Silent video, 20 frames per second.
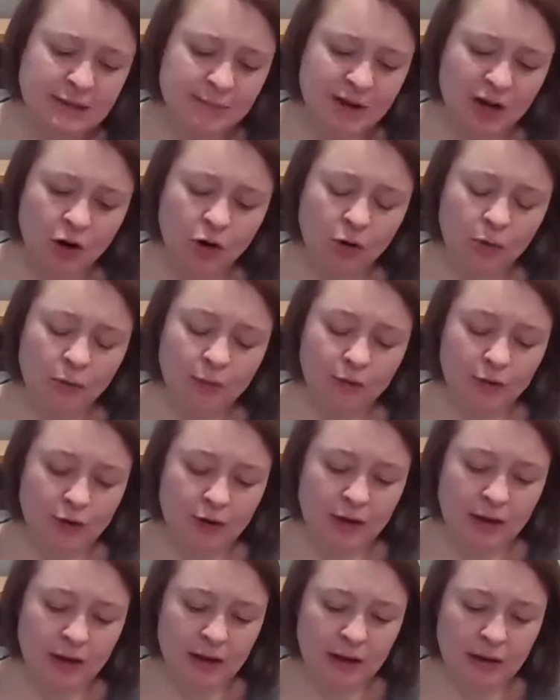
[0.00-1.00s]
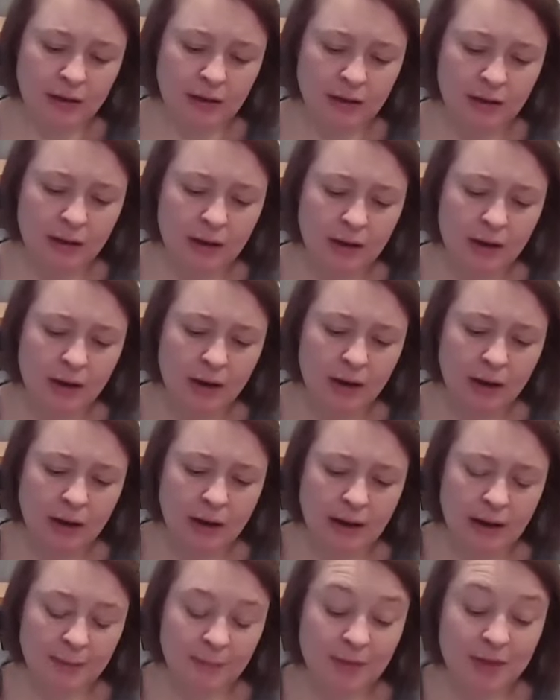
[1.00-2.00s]
to be home for the
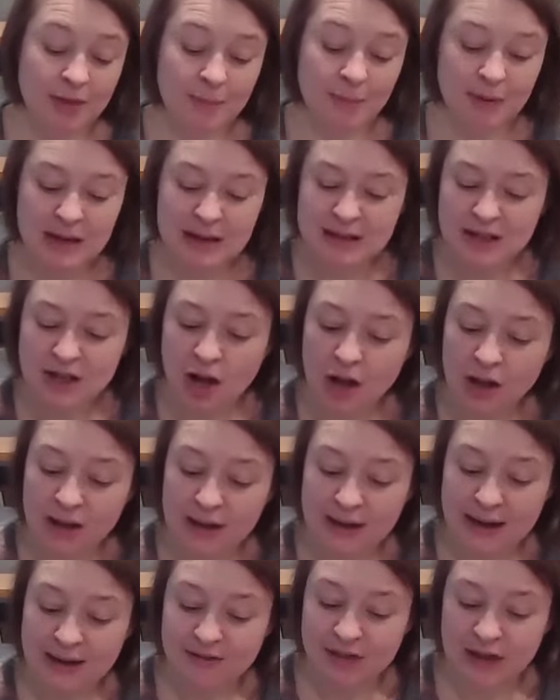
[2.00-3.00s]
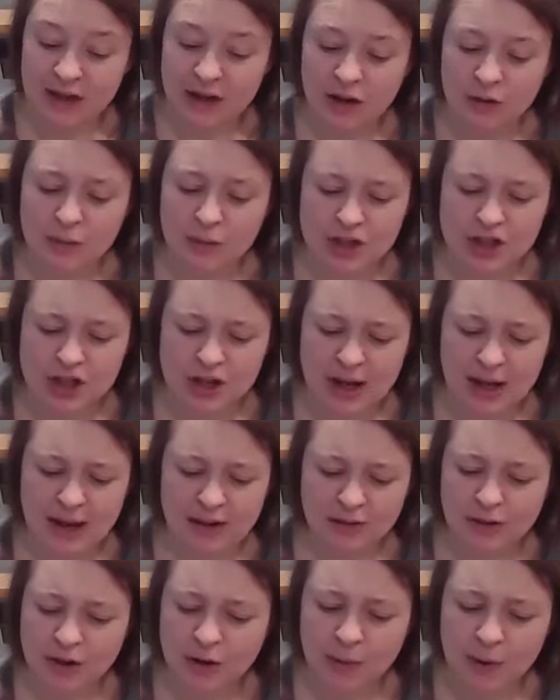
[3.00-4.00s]
biggest holiday of the year, which I
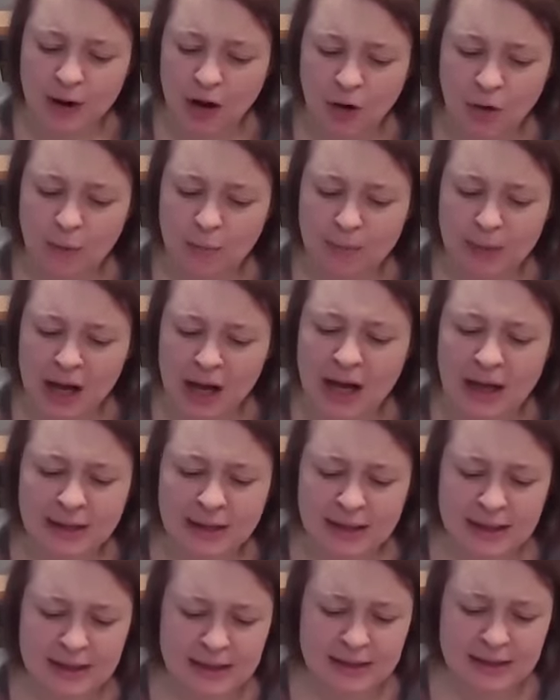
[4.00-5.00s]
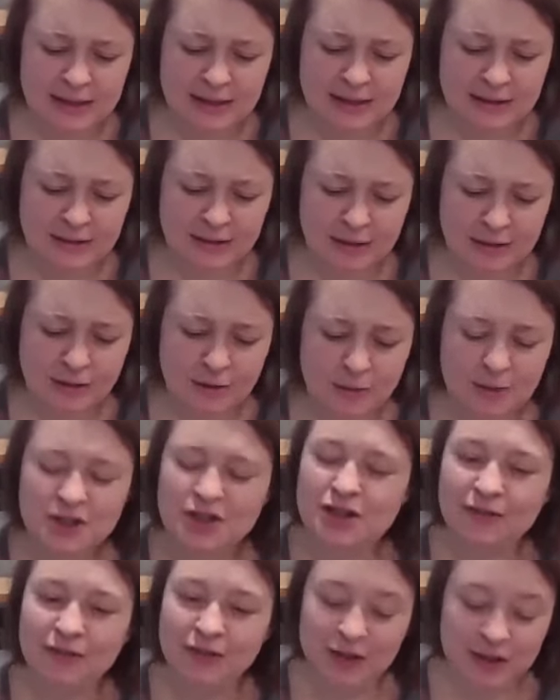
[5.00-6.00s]
don't know what Oban is. We
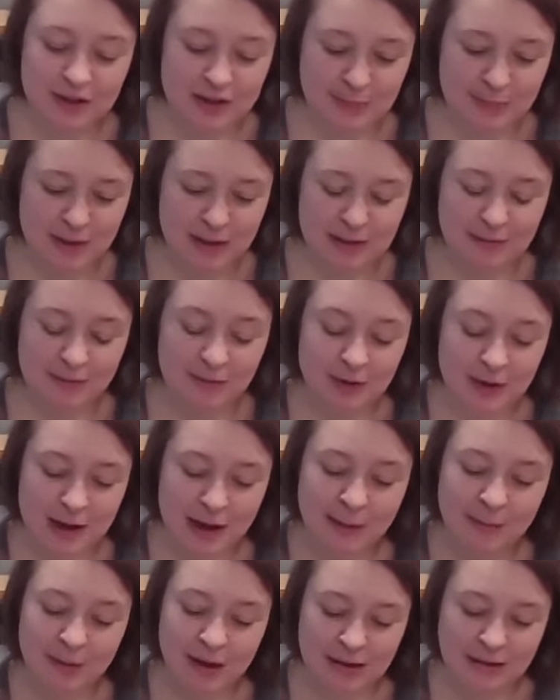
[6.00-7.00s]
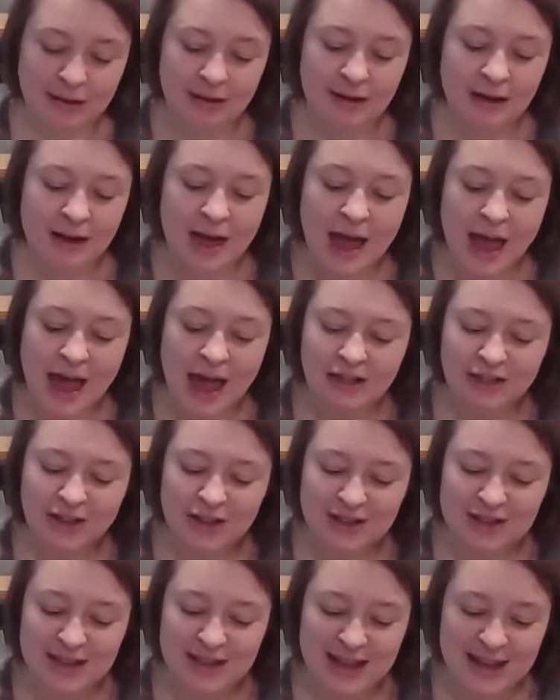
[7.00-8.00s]
should have looked up. I mean, it
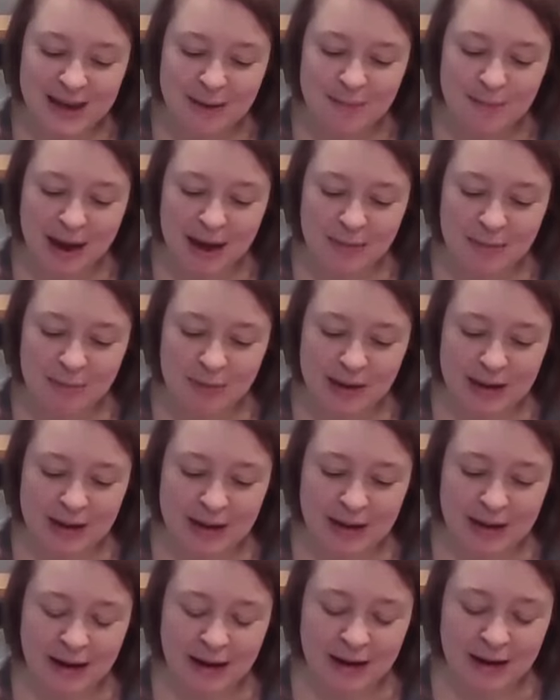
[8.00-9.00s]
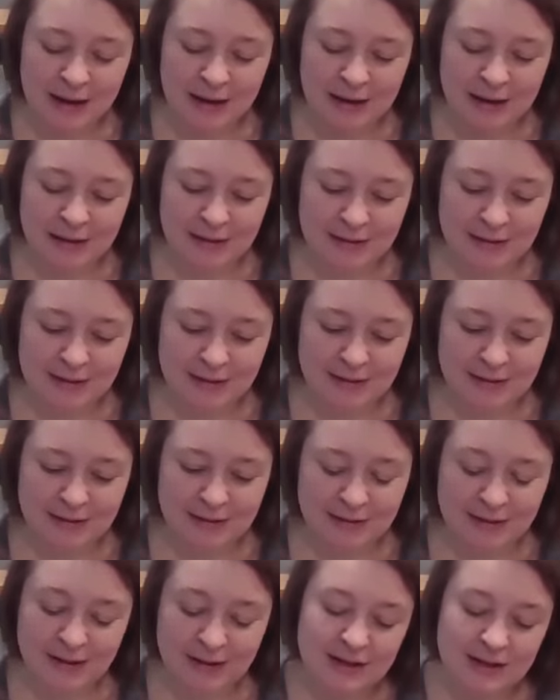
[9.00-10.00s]
looks like it might be, well,
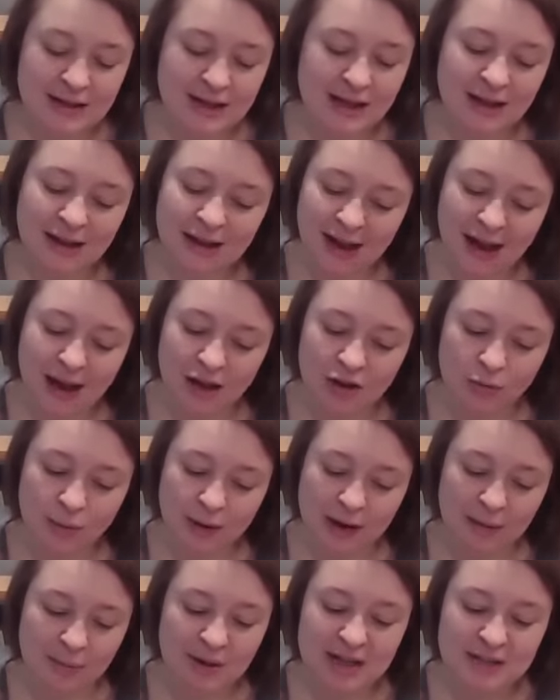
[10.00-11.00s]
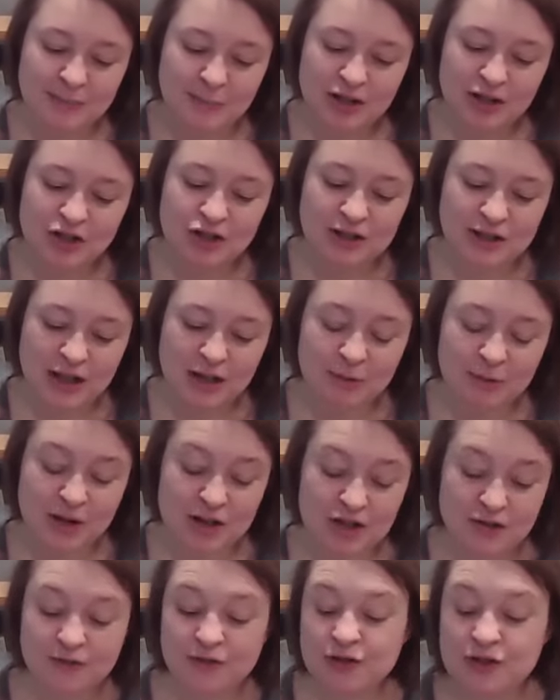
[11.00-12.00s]
it's not like Halloween, but a special
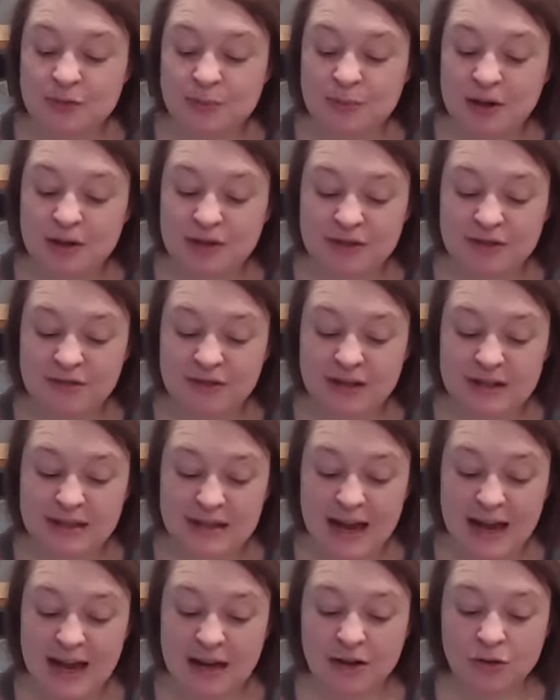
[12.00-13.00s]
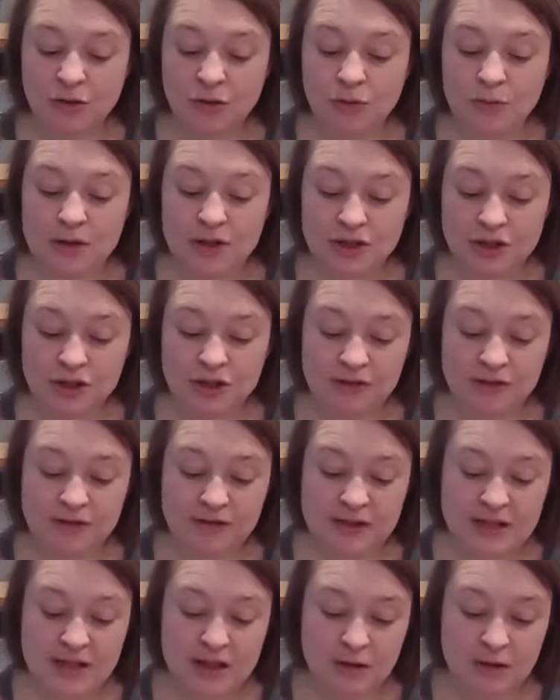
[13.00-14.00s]
celebration for spirits of the dead who return to
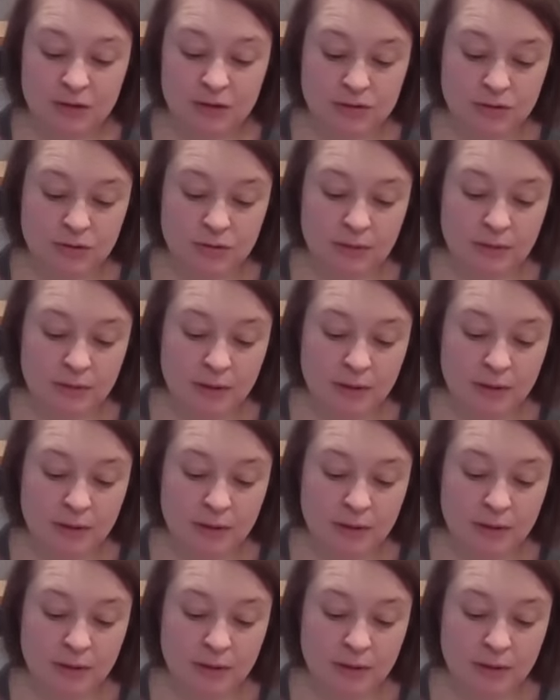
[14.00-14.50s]
visit those